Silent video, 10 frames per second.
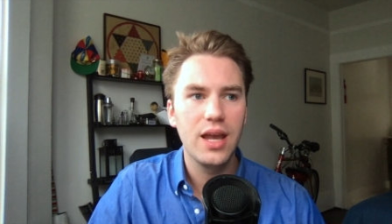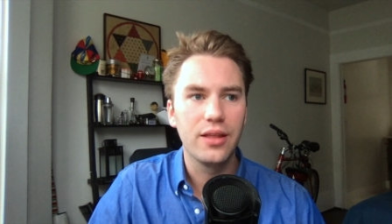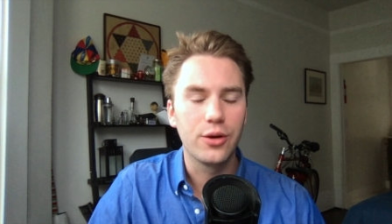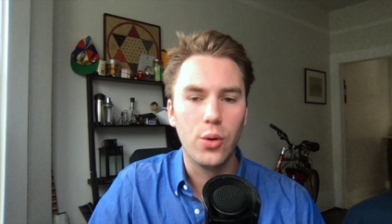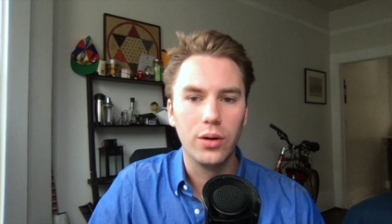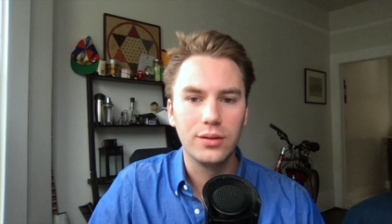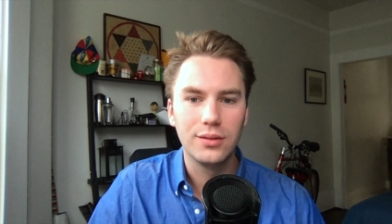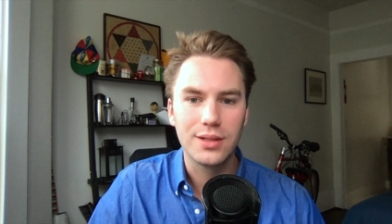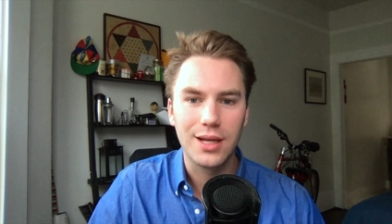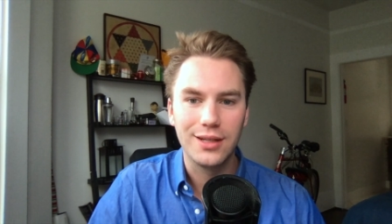court
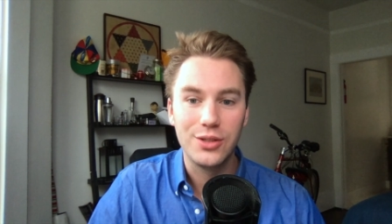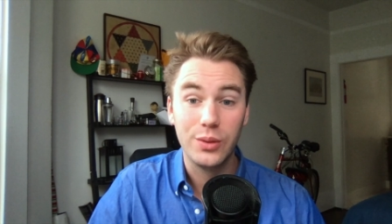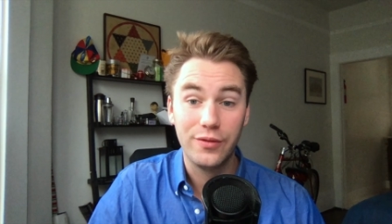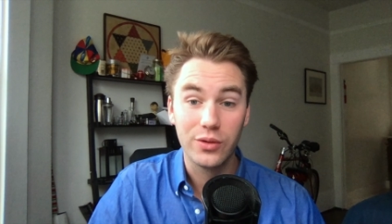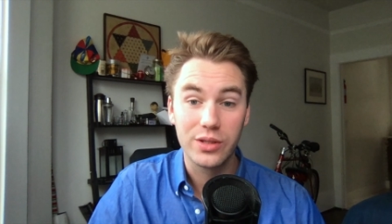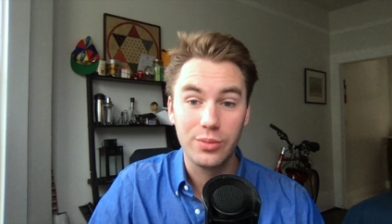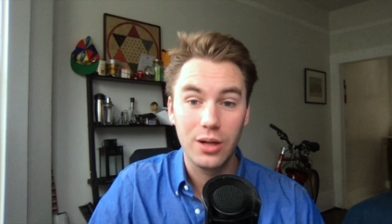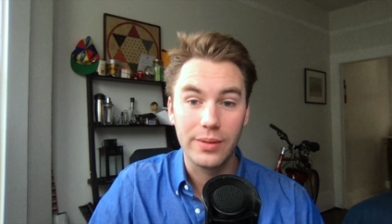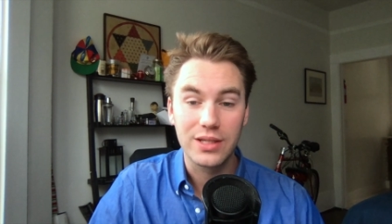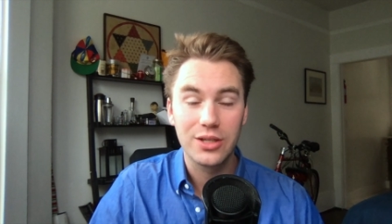decided to enforce the
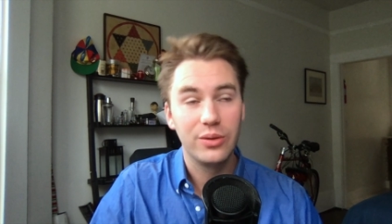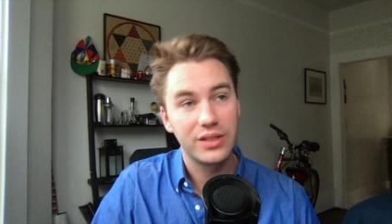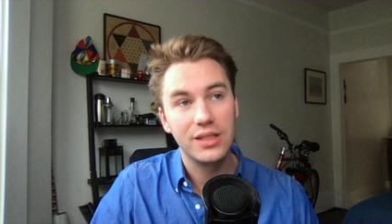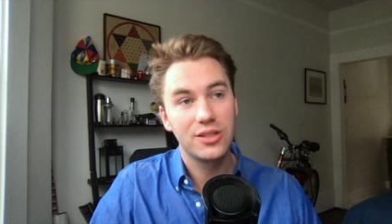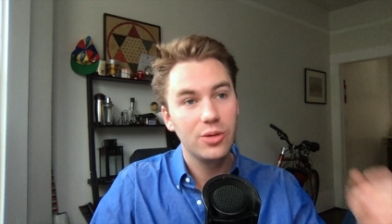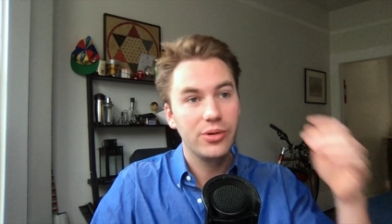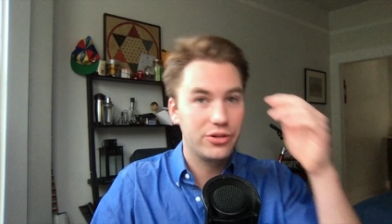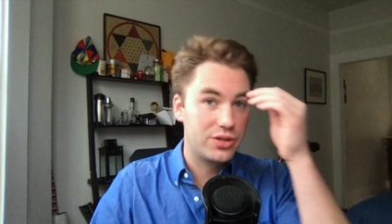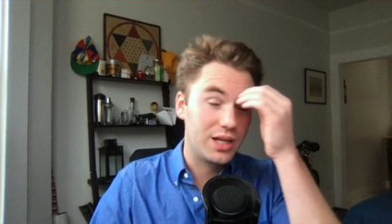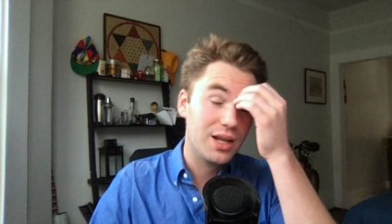promise. So it's super
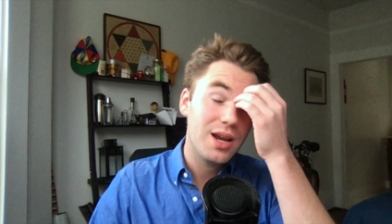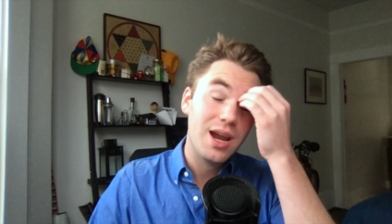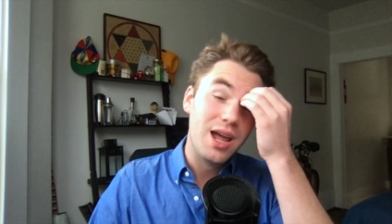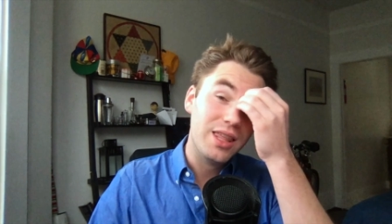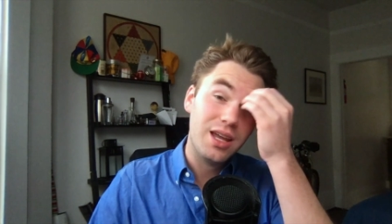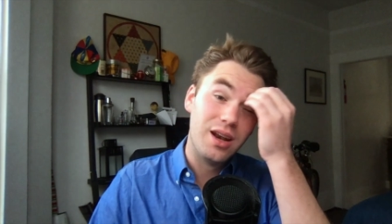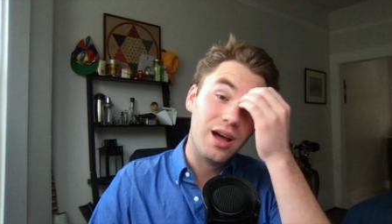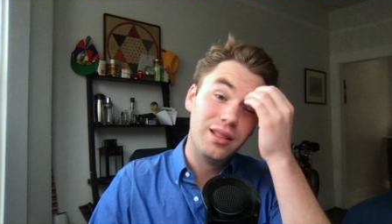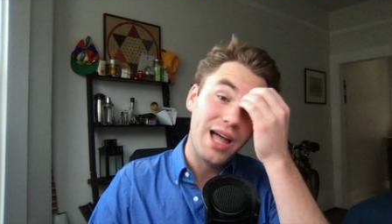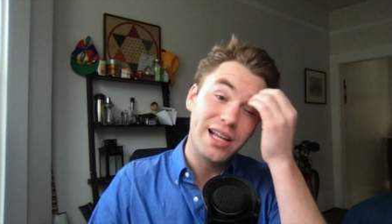interesting. And then
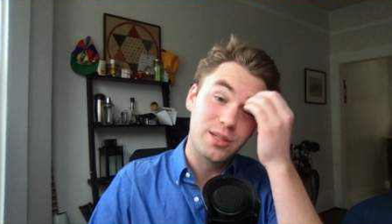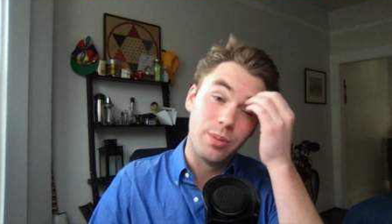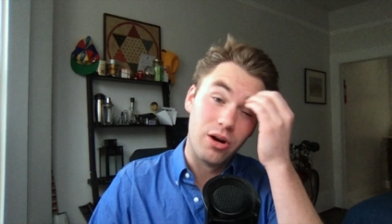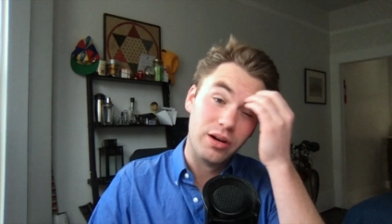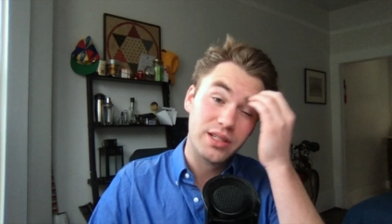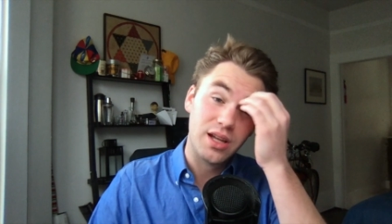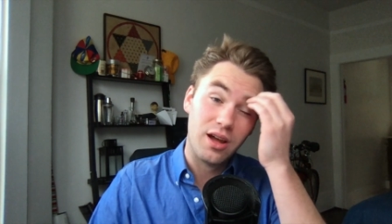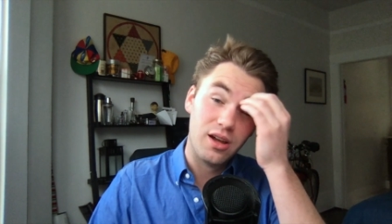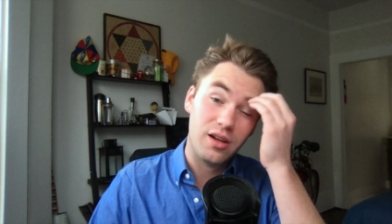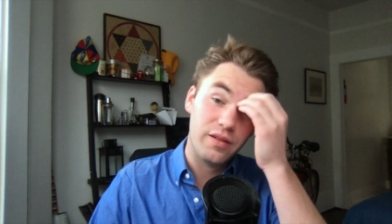a last part
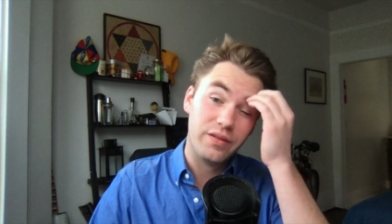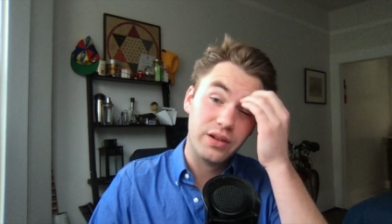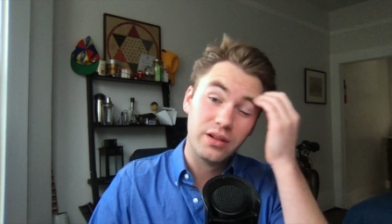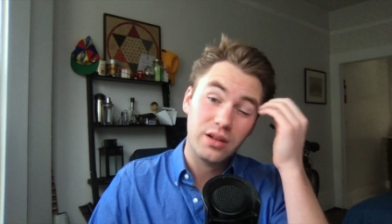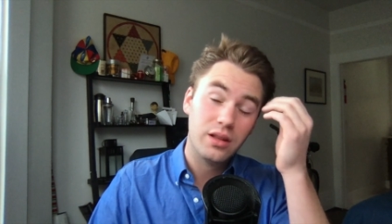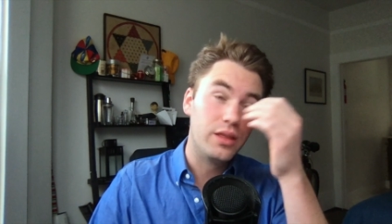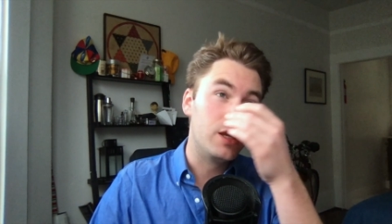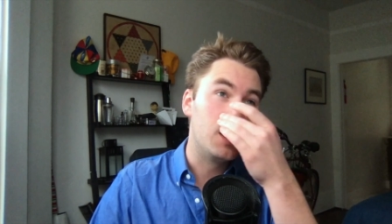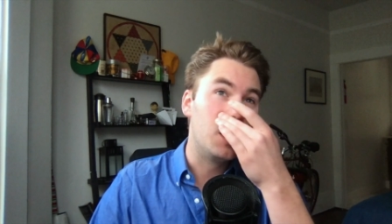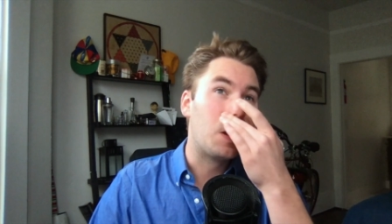of
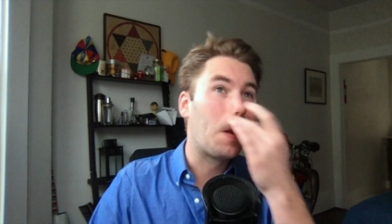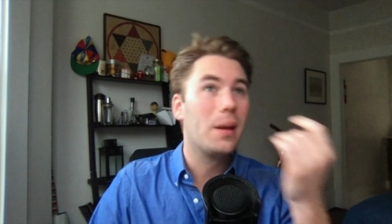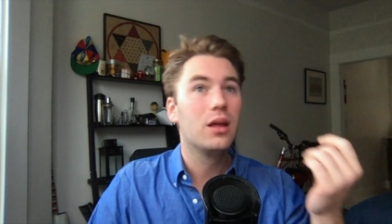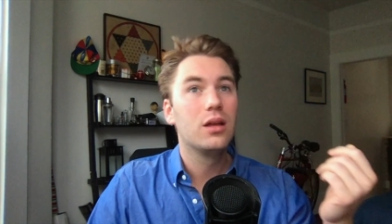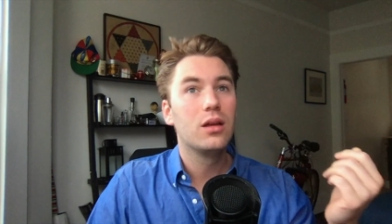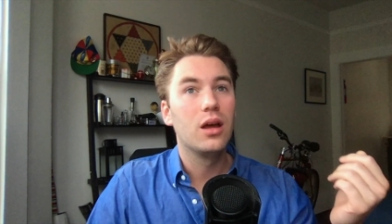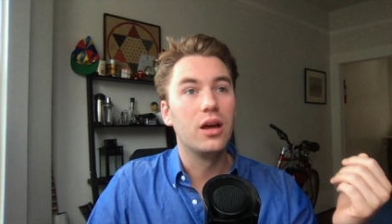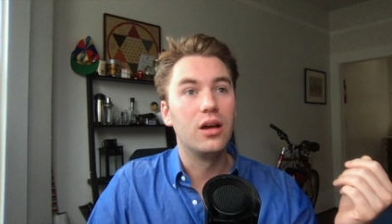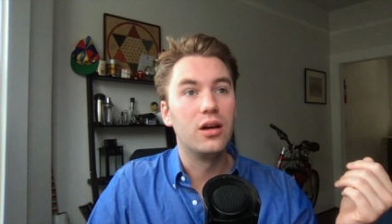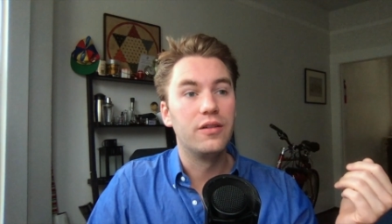the
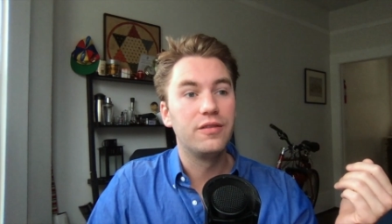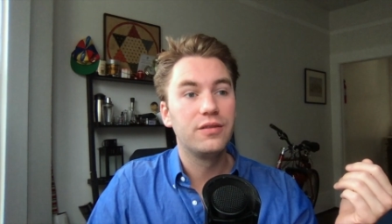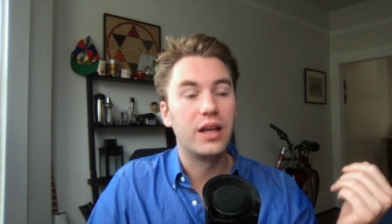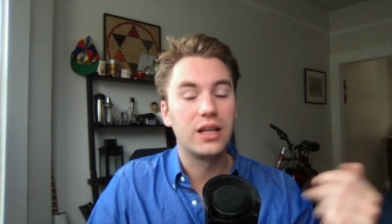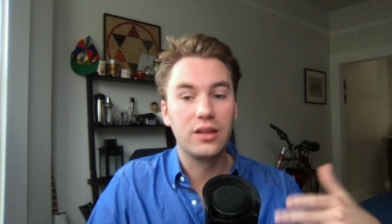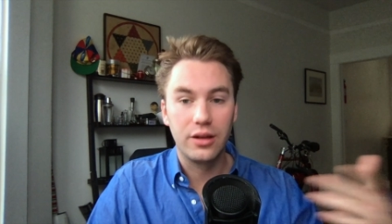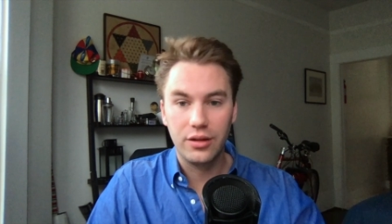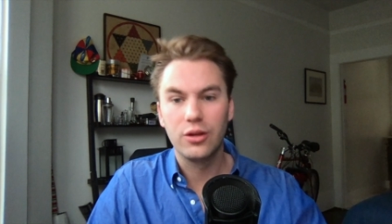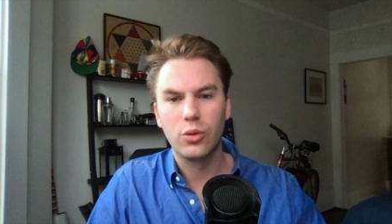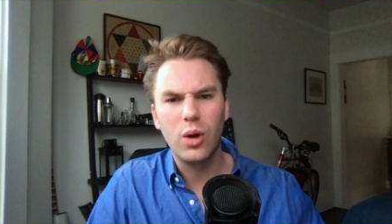
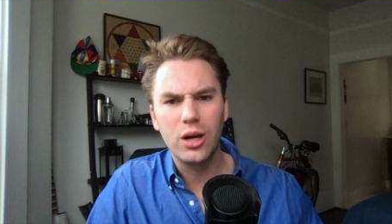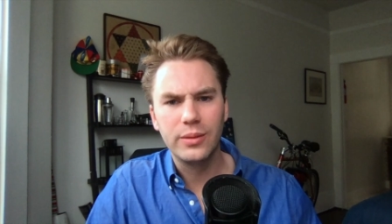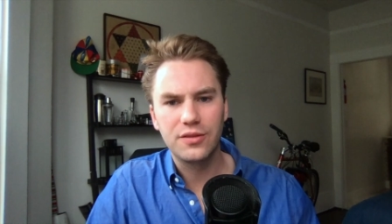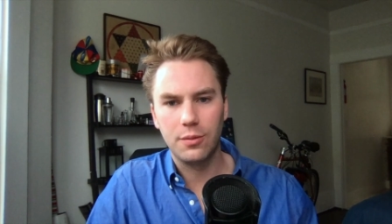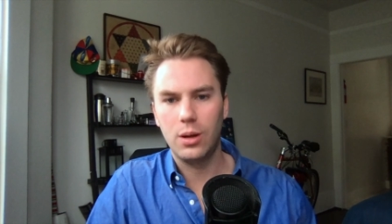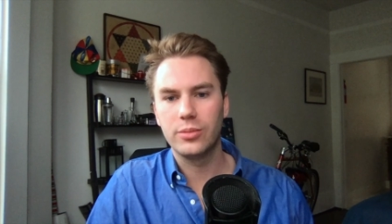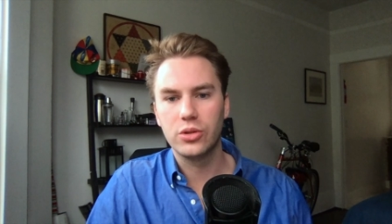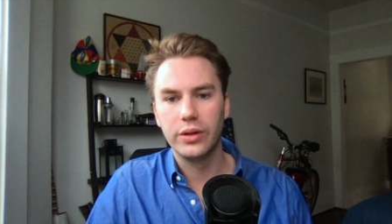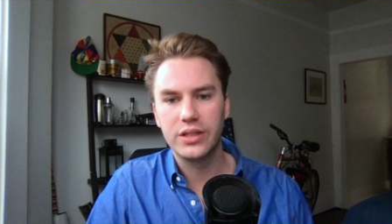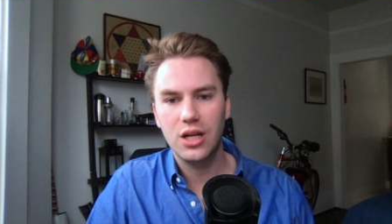requirements for
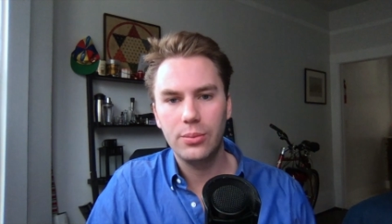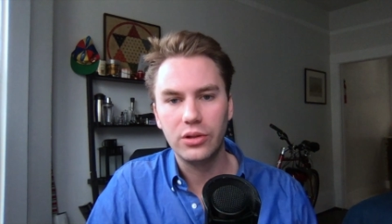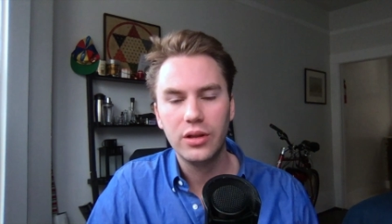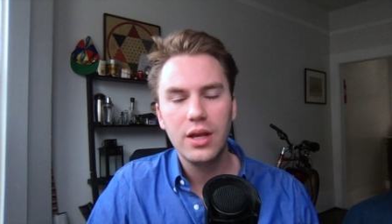promissory estoppel